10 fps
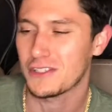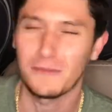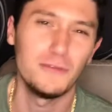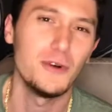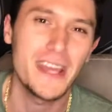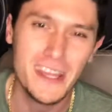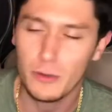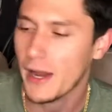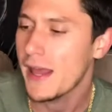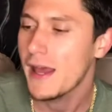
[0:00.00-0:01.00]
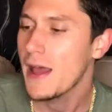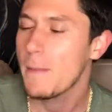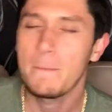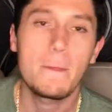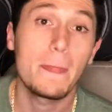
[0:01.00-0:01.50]
to flake, right?
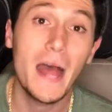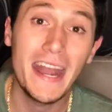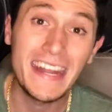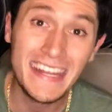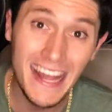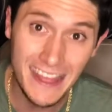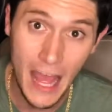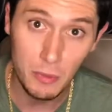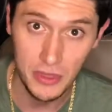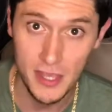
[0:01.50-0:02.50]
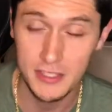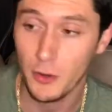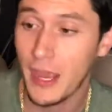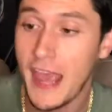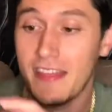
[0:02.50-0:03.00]
I didn't get that with this,
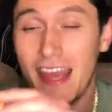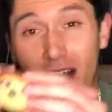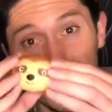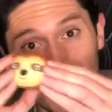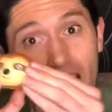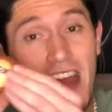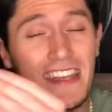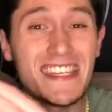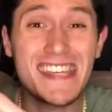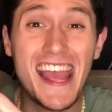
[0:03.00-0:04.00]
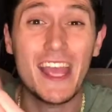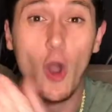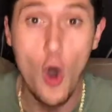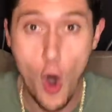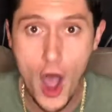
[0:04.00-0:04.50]
okay? The outside is staying
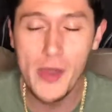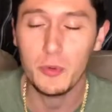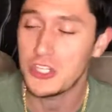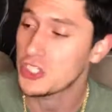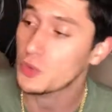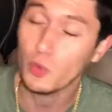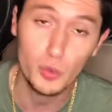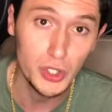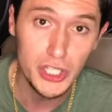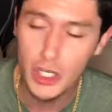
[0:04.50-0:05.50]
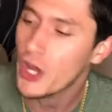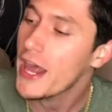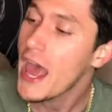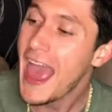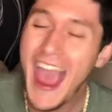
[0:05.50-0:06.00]
on, which is really good.
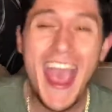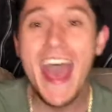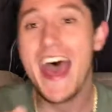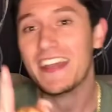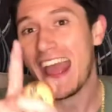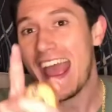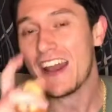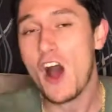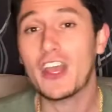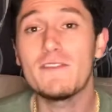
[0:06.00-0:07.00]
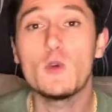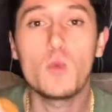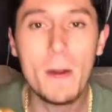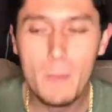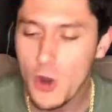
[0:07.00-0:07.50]
And I'll give you
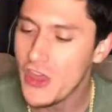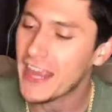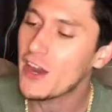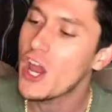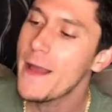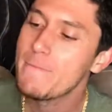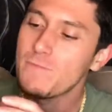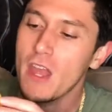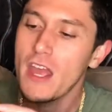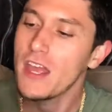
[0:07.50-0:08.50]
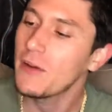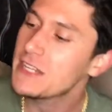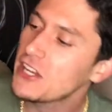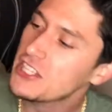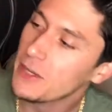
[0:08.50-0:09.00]
one more thing here. Let me
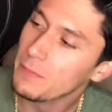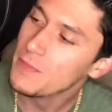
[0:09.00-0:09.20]
tell you something.